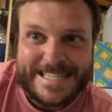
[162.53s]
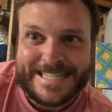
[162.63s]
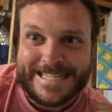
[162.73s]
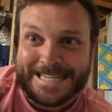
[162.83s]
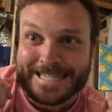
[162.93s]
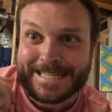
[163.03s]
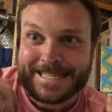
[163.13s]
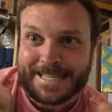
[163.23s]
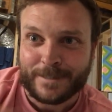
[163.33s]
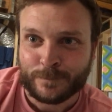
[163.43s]

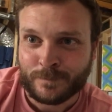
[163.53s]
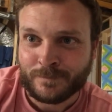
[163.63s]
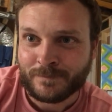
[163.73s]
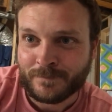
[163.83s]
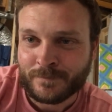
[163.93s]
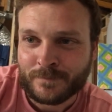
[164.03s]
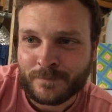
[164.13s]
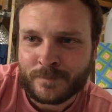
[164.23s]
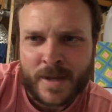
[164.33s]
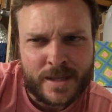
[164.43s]
yes!
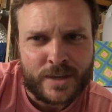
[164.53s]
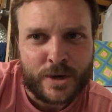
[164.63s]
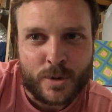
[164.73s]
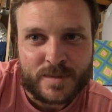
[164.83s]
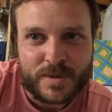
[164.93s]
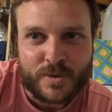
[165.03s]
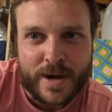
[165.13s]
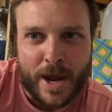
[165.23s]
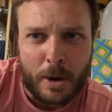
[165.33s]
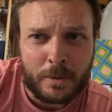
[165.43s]
It's like Christmas
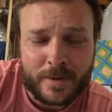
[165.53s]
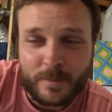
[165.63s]
right now,